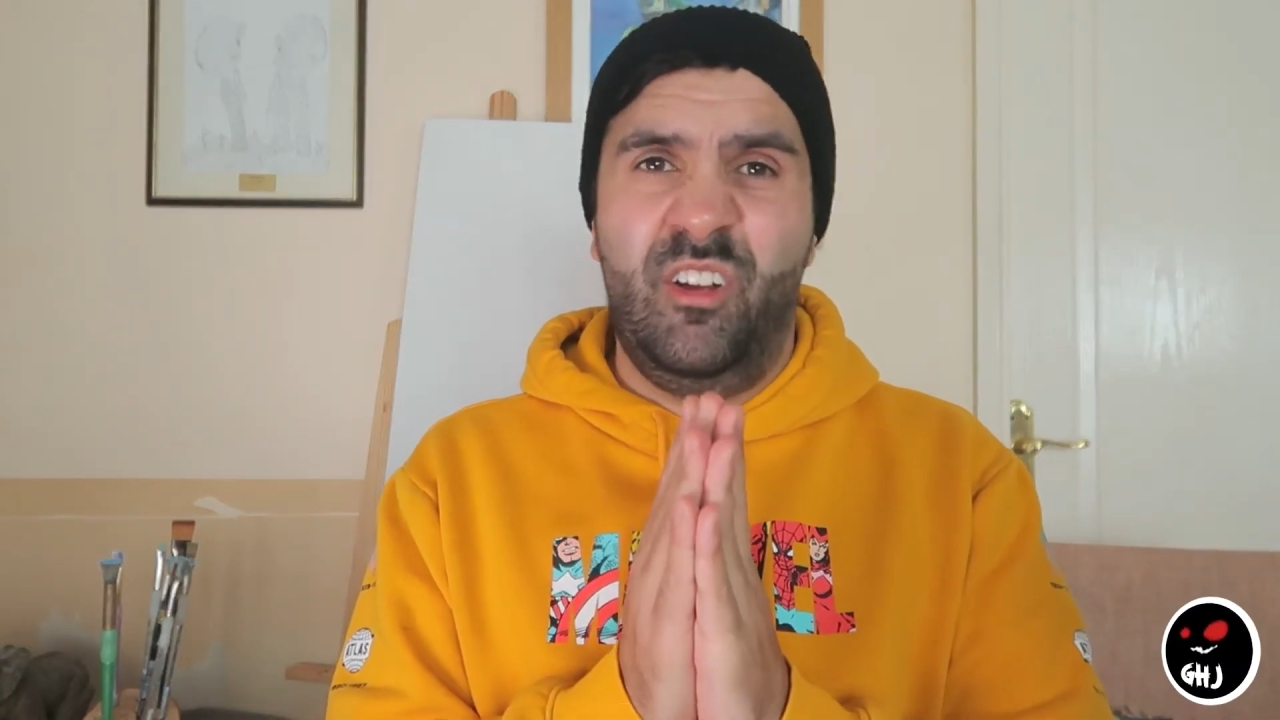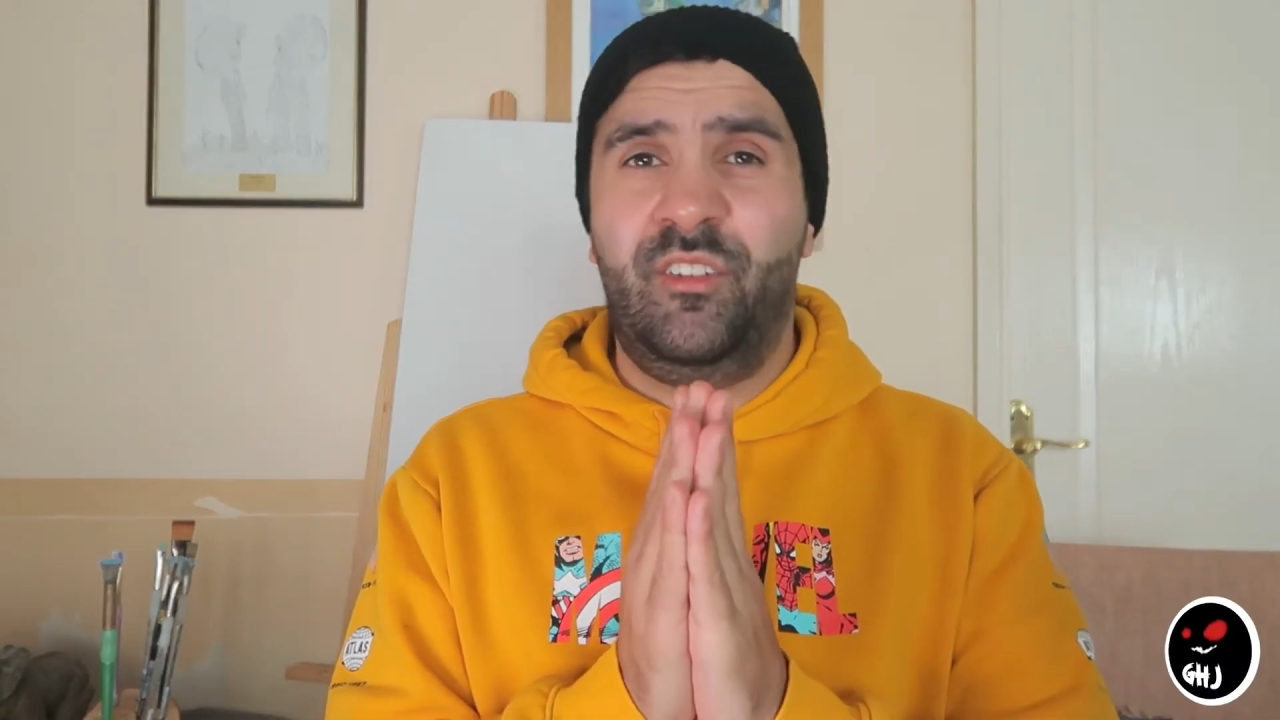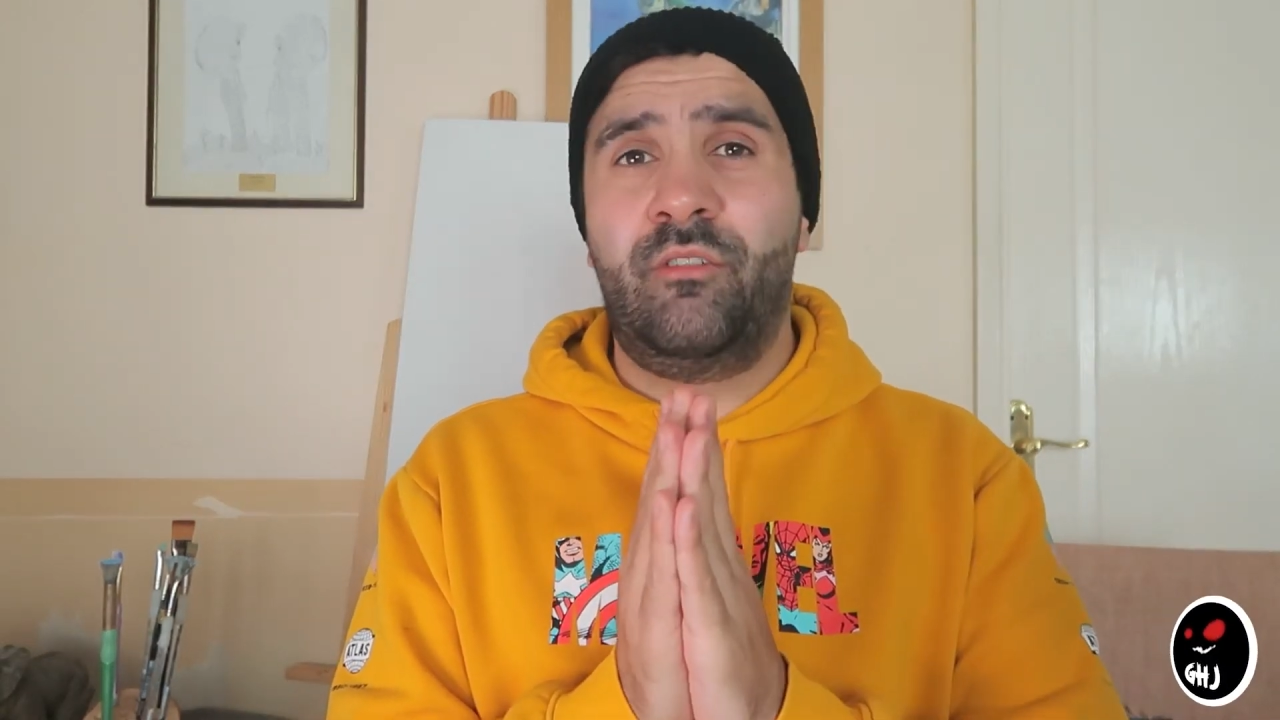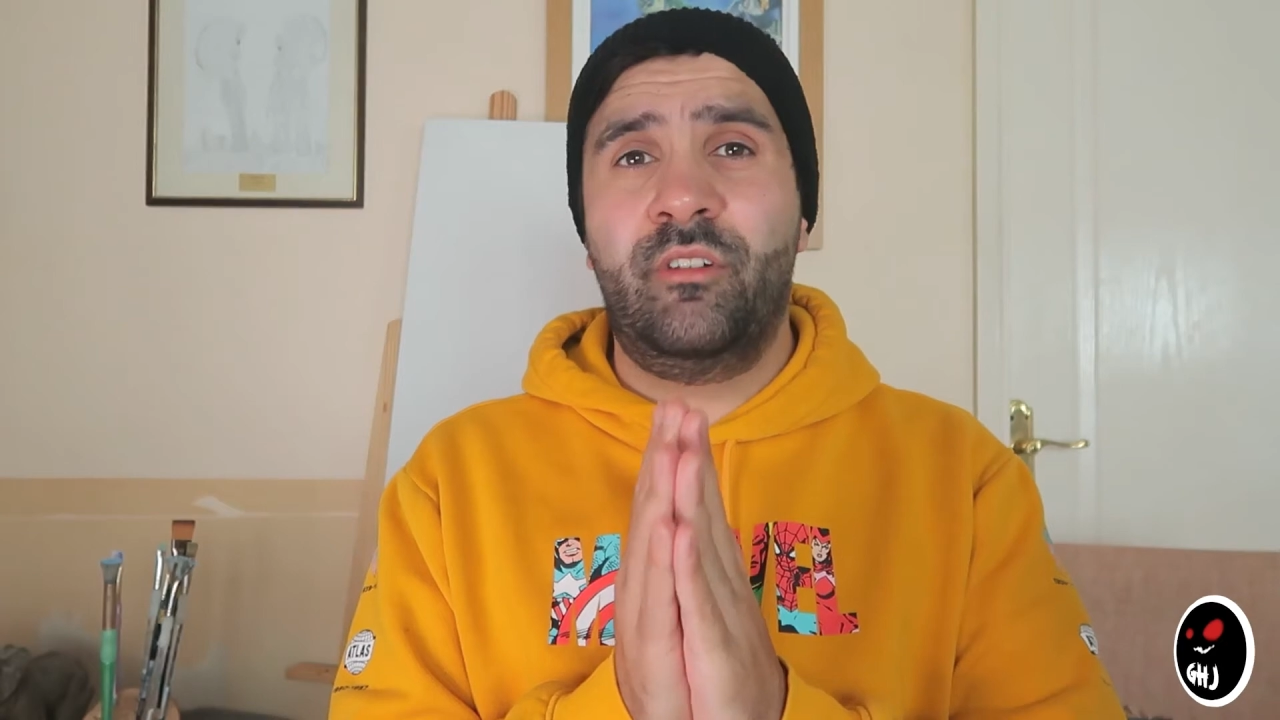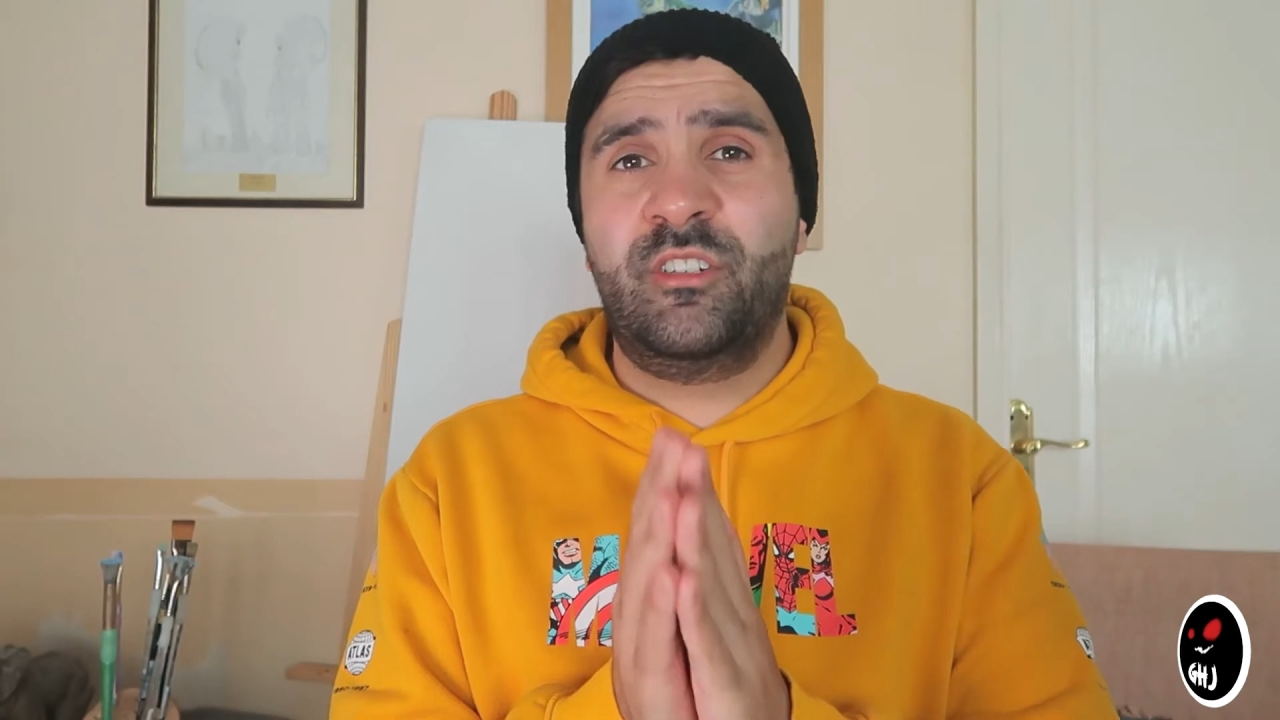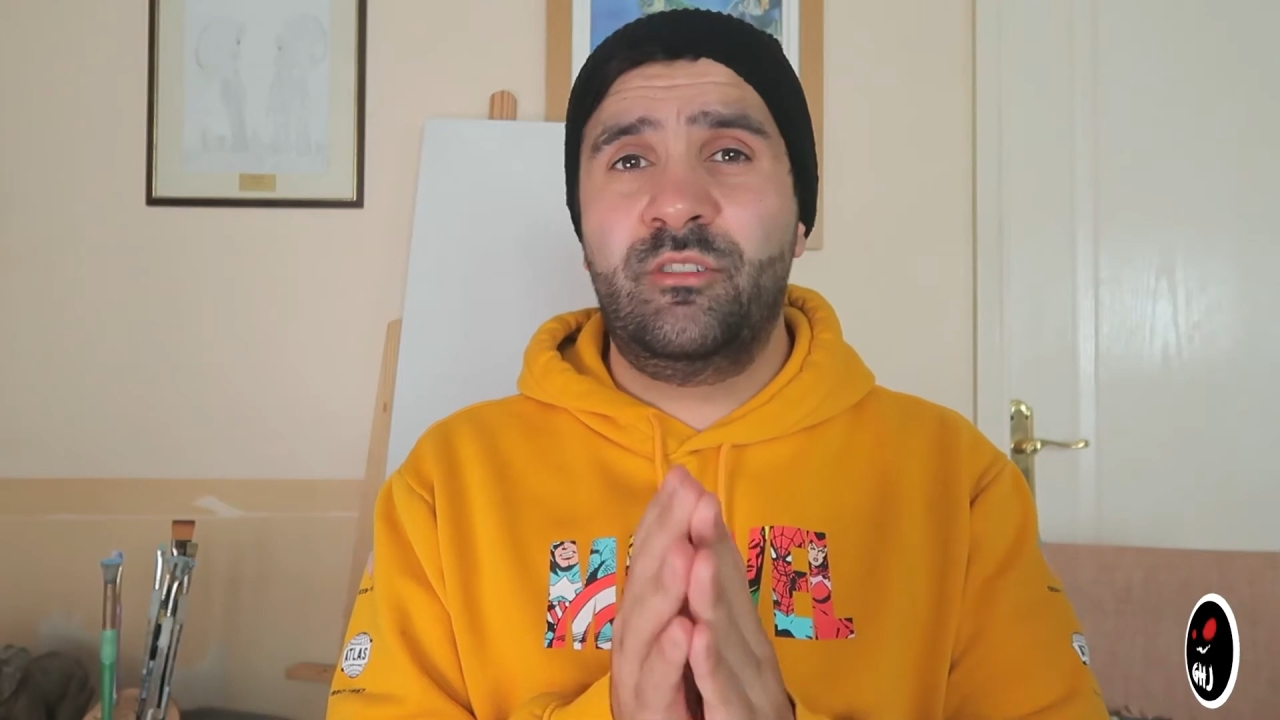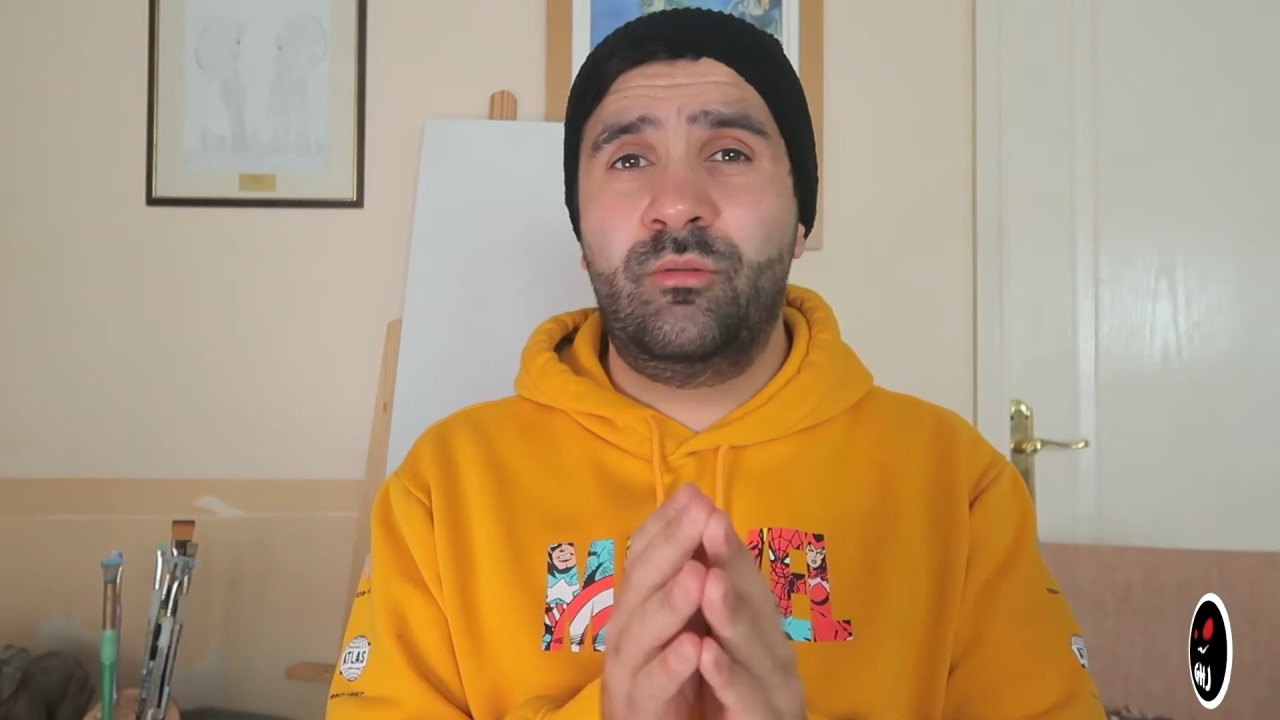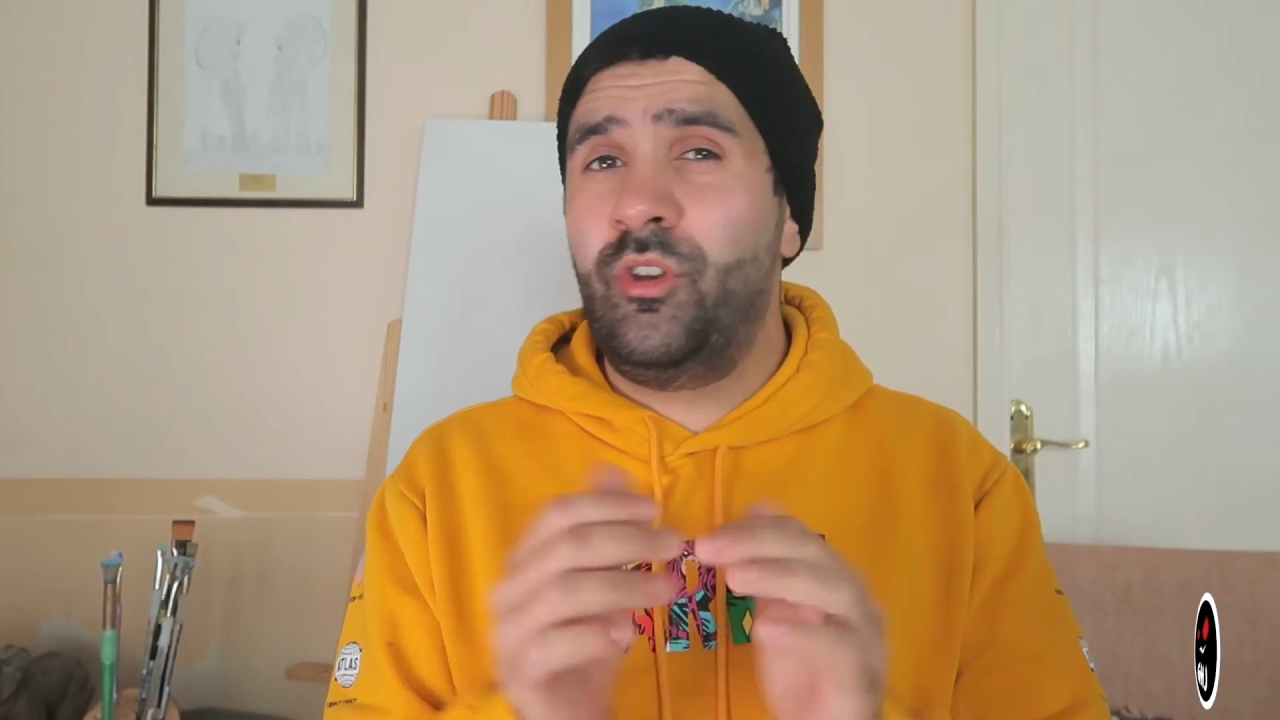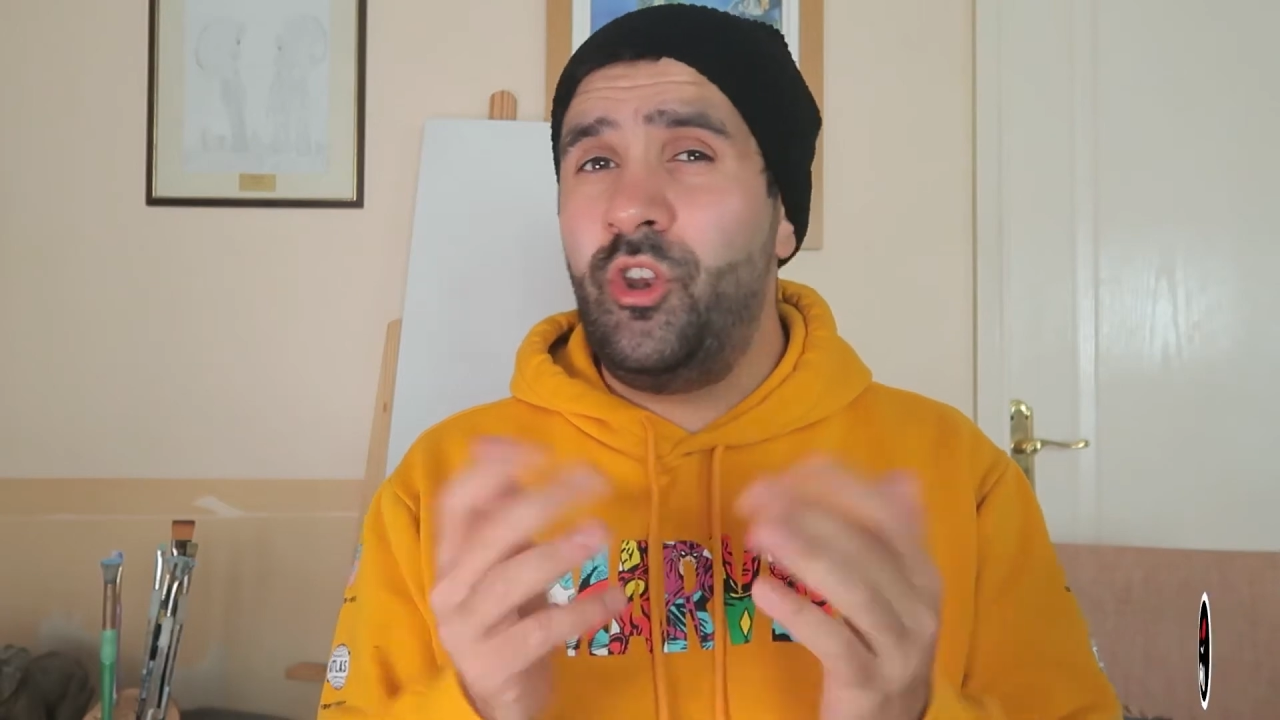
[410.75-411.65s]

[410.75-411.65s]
is it original?